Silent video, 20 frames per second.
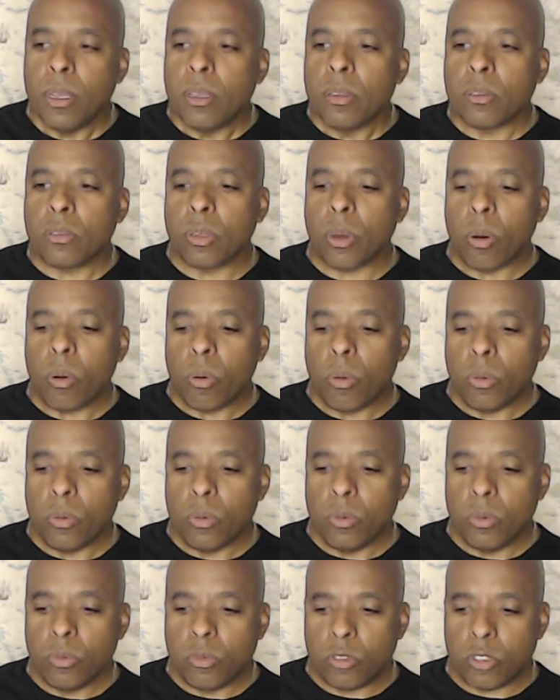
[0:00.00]
So
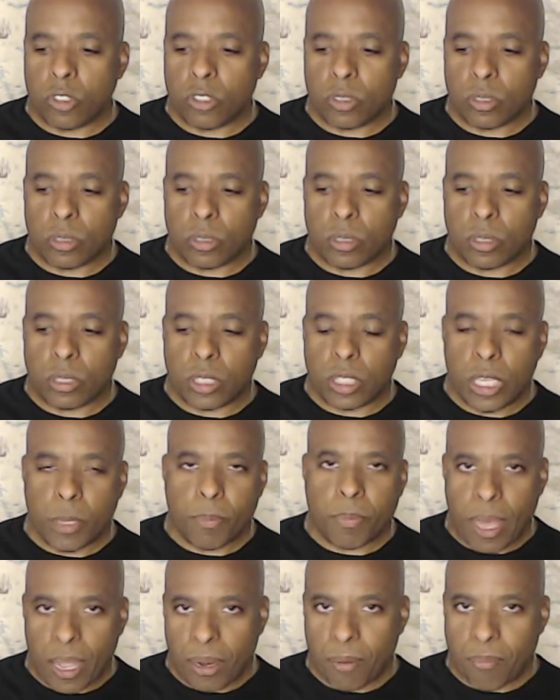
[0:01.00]
just keep
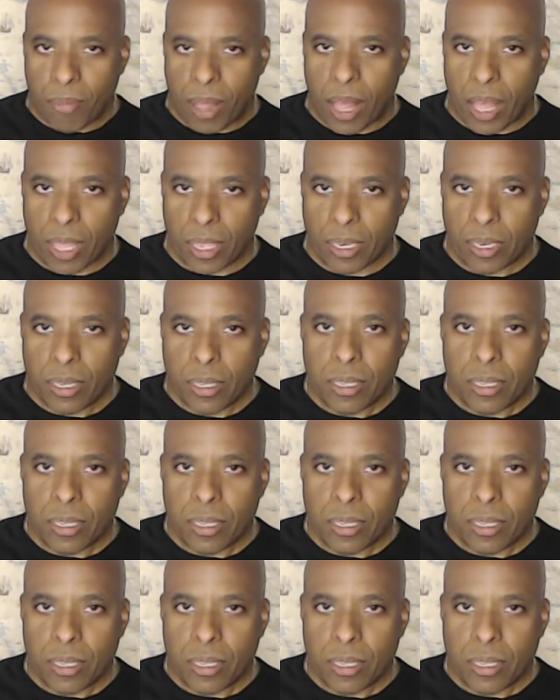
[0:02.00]
that in mind.